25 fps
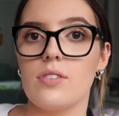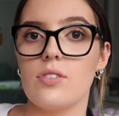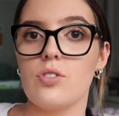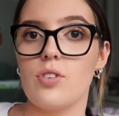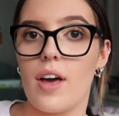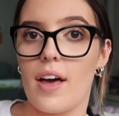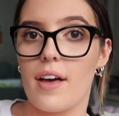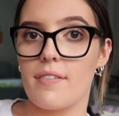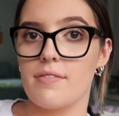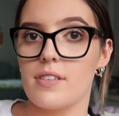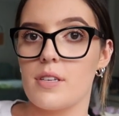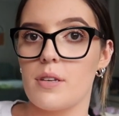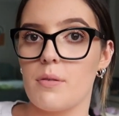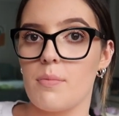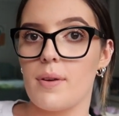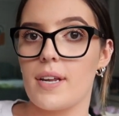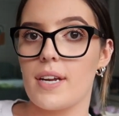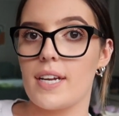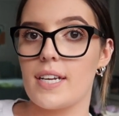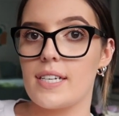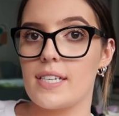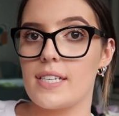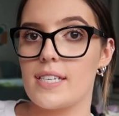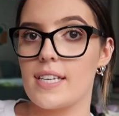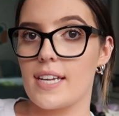to have
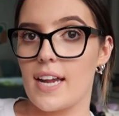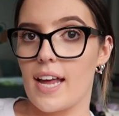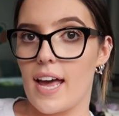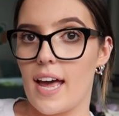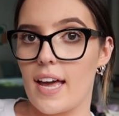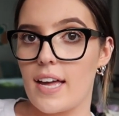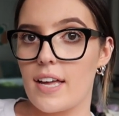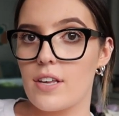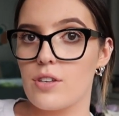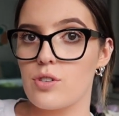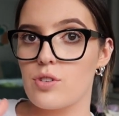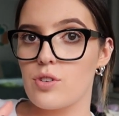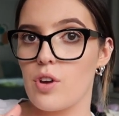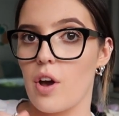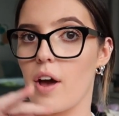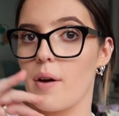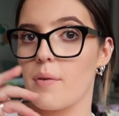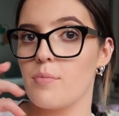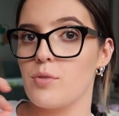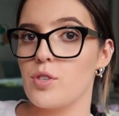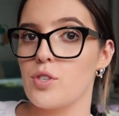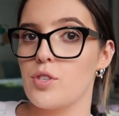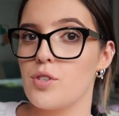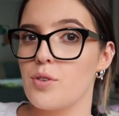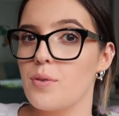submitted today. So
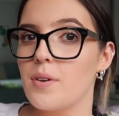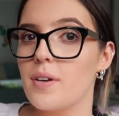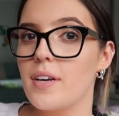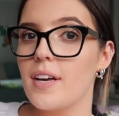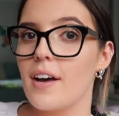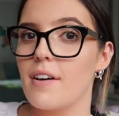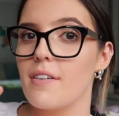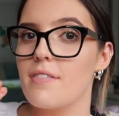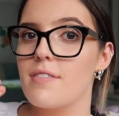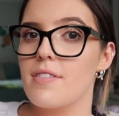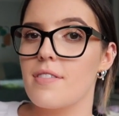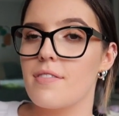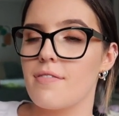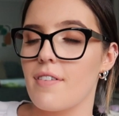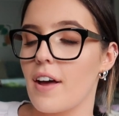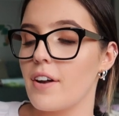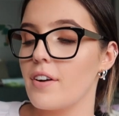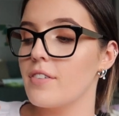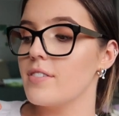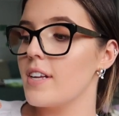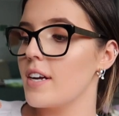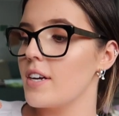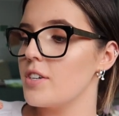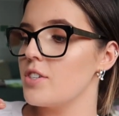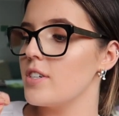I'm just doing up the
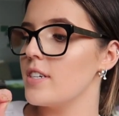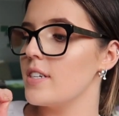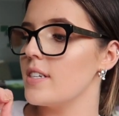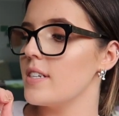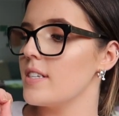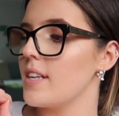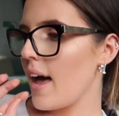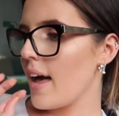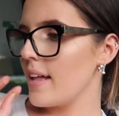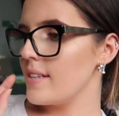final touches.